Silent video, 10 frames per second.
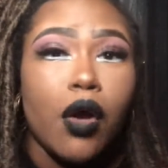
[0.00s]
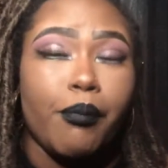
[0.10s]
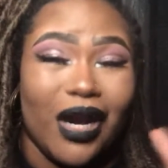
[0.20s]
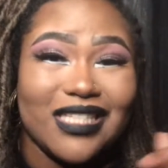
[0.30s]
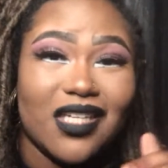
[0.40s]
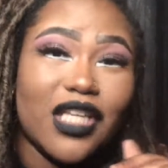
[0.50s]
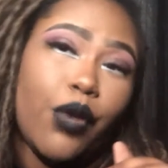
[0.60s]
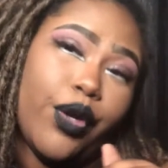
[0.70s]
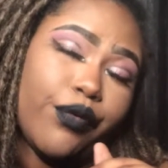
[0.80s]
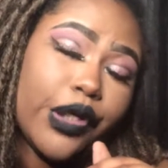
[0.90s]
Bratz look that I
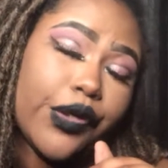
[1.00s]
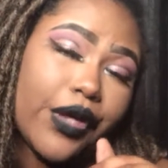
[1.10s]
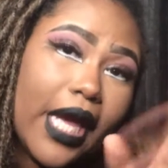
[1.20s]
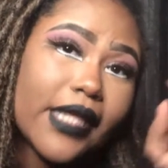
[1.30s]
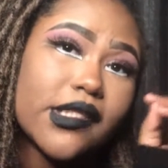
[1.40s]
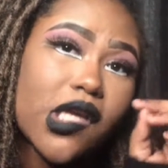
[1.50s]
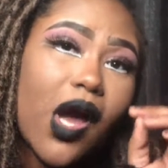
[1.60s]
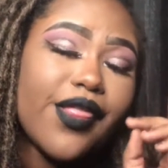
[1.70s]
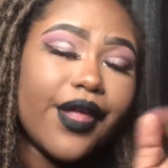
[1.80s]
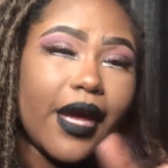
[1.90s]
want to recreate, so
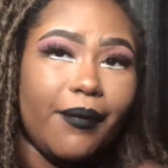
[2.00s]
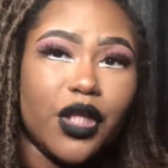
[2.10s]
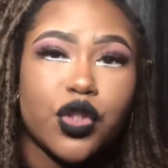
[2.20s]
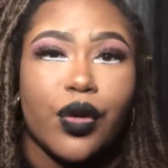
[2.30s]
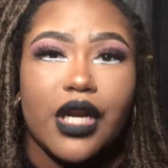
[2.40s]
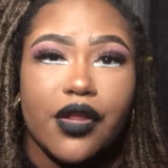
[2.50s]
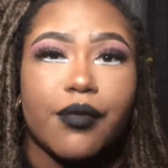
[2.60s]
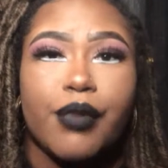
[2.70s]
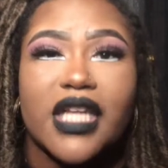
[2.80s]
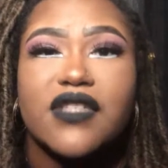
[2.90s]
I think I might do another
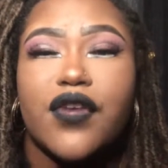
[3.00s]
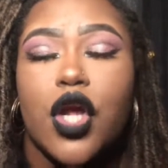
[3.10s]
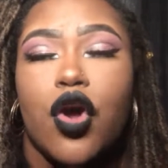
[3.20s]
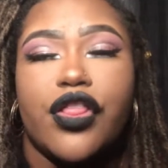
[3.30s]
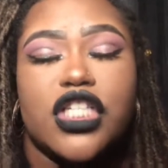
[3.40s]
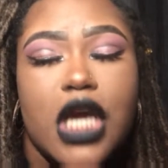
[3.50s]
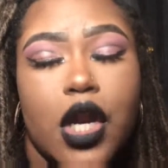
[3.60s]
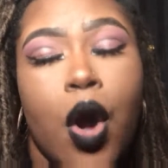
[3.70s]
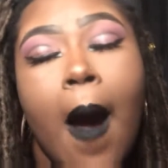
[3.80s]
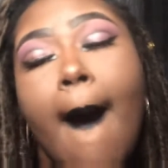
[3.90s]
Bratz video on the
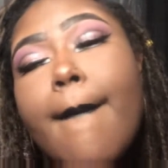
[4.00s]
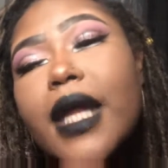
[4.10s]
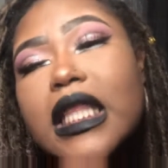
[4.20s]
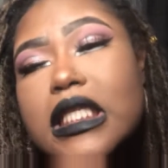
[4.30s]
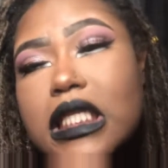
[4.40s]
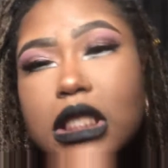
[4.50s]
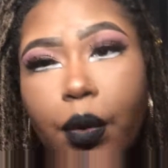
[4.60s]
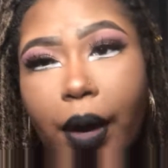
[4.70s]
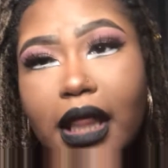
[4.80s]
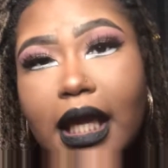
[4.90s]
channel, but this is the
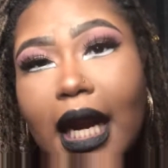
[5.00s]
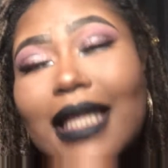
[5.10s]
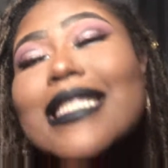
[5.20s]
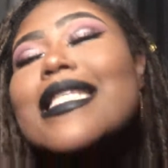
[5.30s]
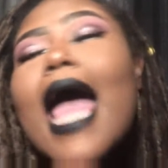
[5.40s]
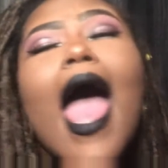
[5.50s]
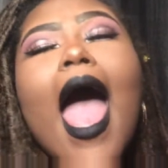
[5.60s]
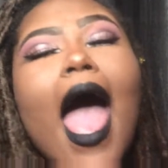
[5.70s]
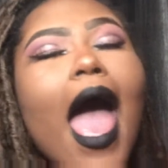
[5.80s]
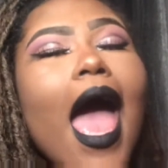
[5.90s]
one that I
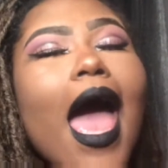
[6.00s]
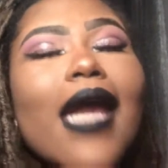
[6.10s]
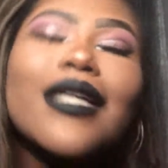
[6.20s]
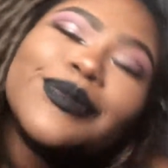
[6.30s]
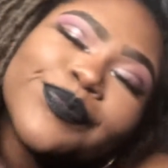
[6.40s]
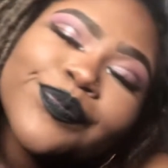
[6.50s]
did.